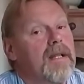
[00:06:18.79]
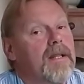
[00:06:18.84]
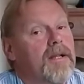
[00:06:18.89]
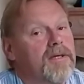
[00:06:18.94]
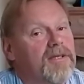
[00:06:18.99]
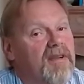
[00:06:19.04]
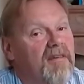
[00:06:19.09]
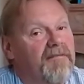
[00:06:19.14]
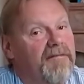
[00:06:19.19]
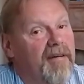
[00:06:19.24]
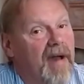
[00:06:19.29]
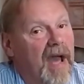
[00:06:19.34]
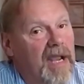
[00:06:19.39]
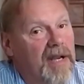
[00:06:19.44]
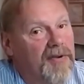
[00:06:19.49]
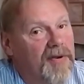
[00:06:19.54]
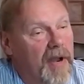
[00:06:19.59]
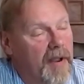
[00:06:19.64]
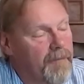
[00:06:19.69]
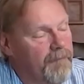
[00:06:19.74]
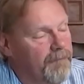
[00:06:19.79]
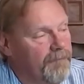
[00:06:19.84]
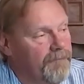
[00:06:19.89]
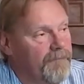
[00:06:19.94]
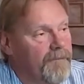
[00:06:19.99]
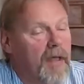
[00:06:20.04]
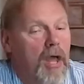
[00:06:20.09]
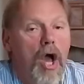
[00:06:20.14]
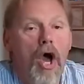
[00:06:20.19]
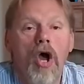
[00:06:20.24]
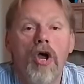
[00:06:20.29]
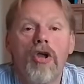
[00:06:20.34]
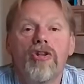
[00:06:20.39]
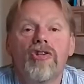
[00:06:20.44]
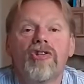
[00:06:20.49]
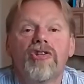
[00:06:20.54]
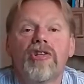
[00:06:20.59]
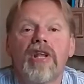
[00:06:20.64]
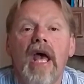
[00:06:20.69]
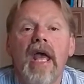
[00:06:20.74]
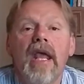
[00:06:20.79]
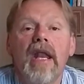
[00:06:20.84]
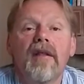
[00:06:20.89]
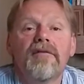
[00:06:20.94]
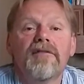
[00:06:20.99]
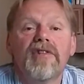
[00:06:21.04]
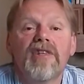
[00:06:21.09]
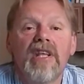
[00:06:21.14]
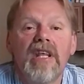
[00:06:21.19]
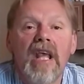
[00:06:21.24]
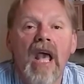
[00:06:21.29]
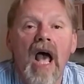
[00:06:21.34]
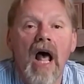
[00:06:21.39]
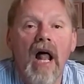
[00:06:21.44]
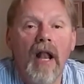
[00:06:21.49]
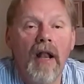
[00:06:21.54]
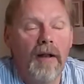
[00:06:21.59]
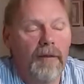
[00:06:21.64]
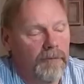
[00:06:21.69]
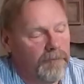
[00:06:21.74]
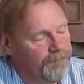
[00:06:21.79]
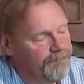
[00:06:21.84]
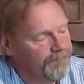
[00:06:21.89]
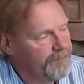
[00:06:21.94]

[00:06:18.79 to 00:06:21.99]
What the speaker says: there's a factory outside of Seattle